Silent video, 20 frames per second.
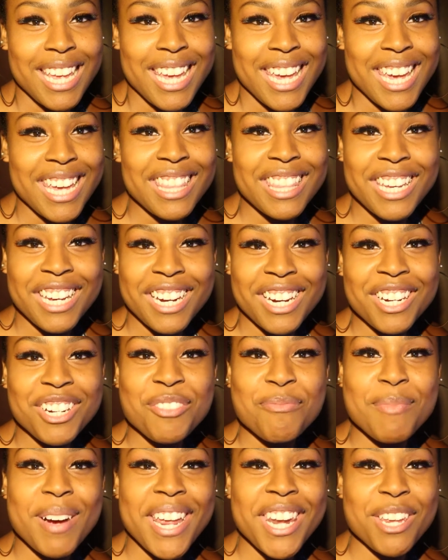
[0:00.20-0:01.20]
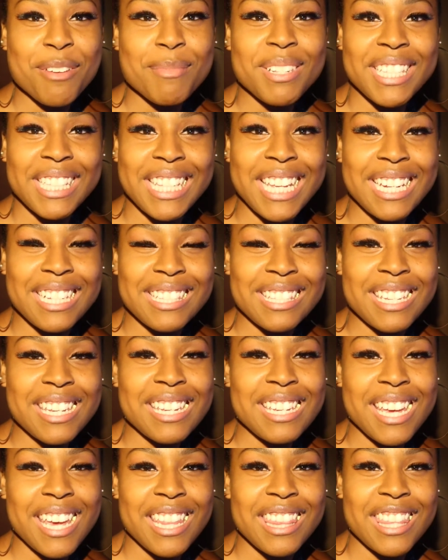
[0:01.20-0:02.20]
Hey there, my name is
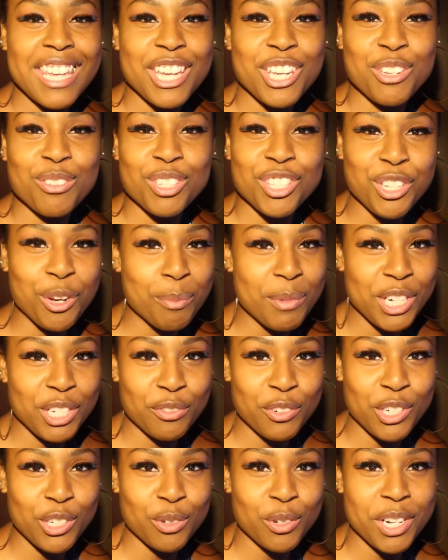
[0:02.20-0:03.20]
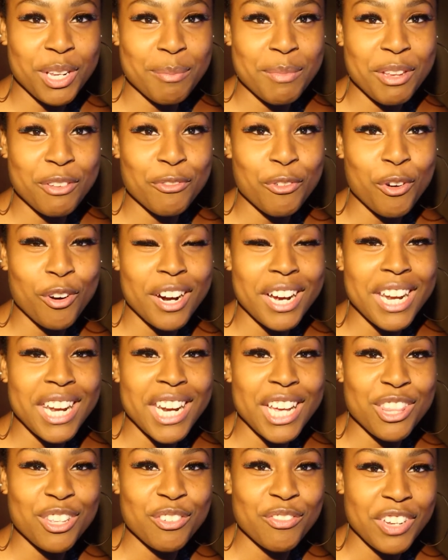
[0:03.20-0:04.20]
Lexi, and thank you so much for joining me for
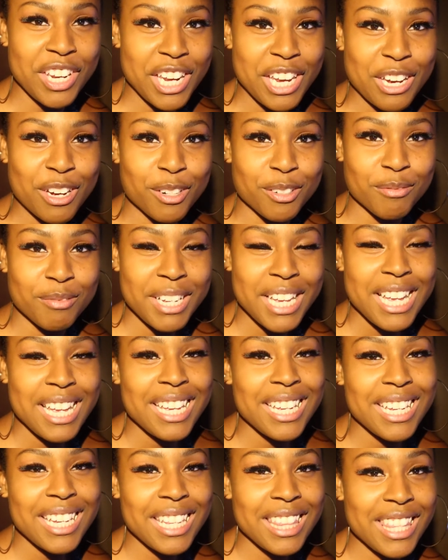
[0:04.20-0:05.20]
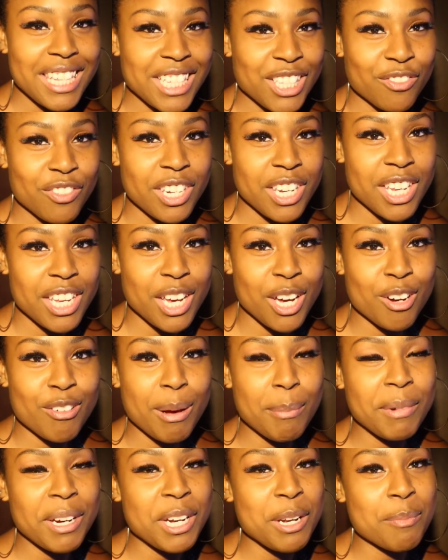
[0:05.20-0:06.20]
another video. In this video,
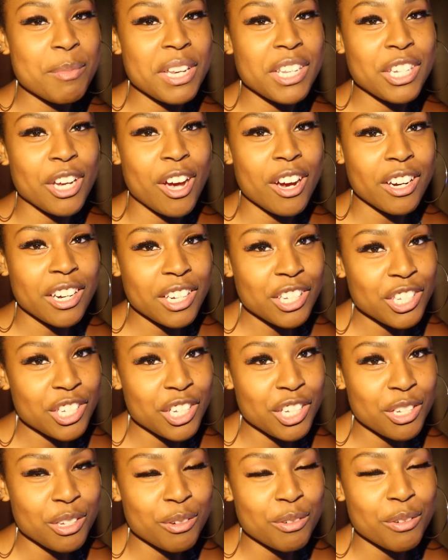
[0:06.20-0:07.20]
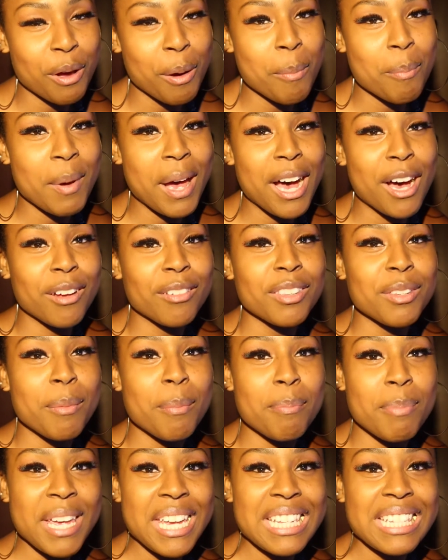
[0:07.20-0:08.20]
I'm going to be talking to you about the
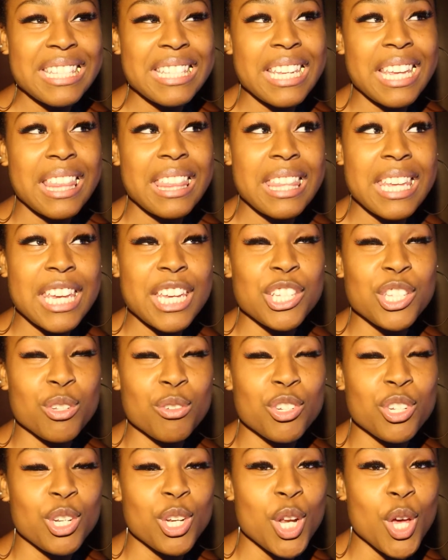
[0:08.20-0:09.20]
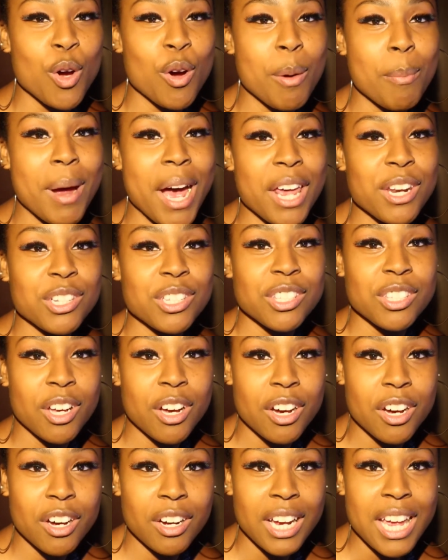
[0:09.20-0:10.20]
basic things you should know about a
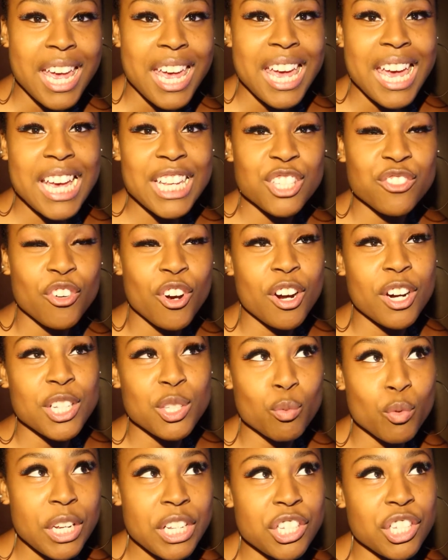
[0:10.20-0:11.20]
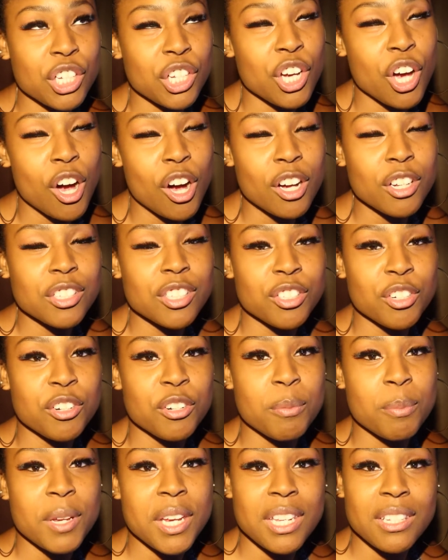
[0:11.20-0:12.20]
song, as far as what to call
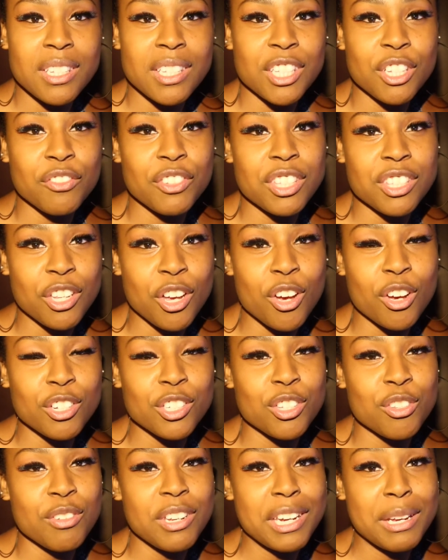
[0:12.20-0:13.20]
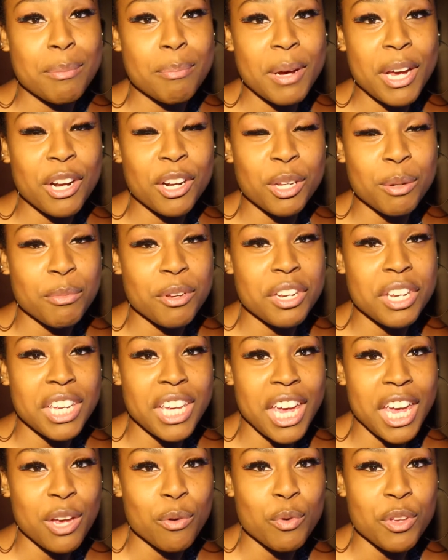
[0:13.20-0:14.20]
certain pieces of a song so you can better
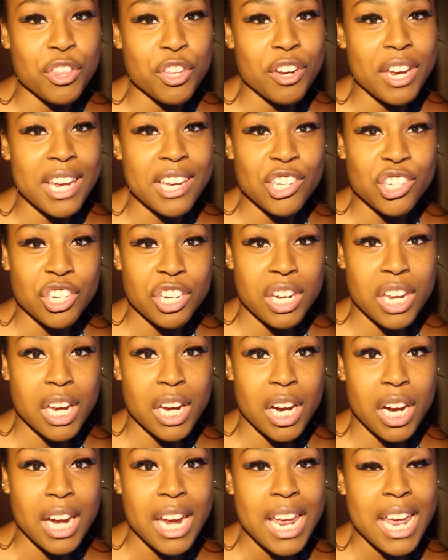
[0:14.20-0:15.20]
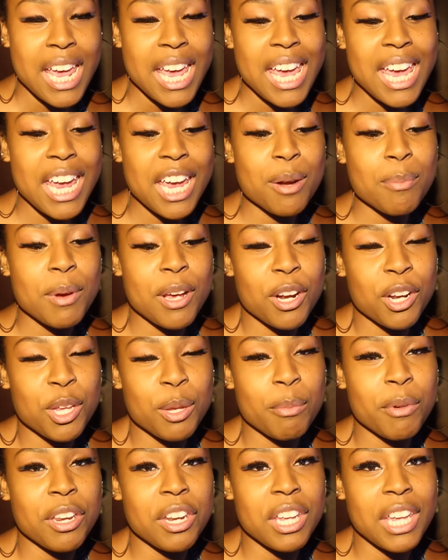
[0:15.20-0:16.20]
communicate with your engineer and better
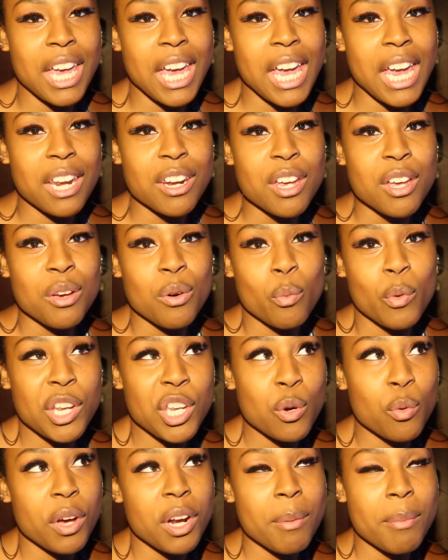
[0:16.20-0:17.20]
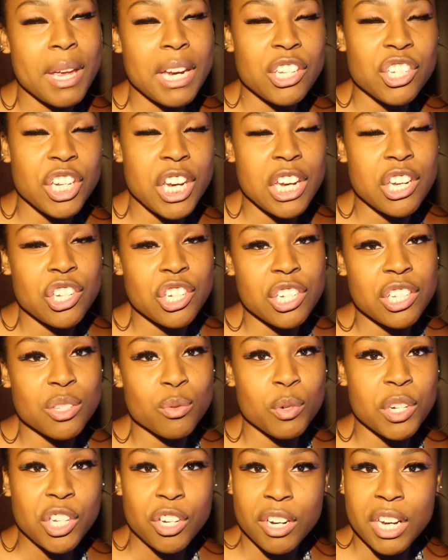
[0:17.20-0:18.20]
communicate when you want to make
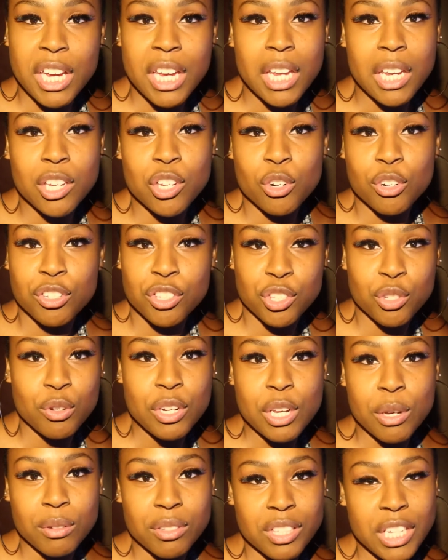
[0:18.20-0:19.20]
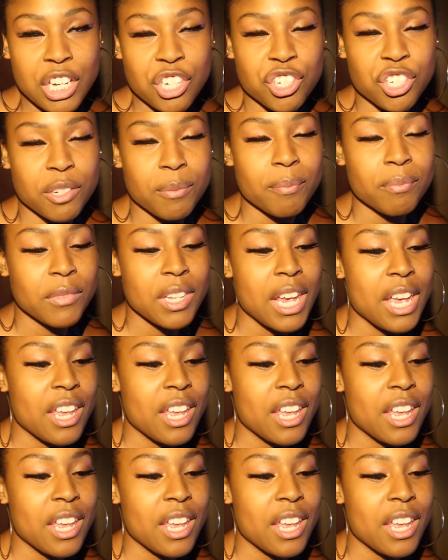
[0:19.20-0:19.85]
changes when you're in your studio session.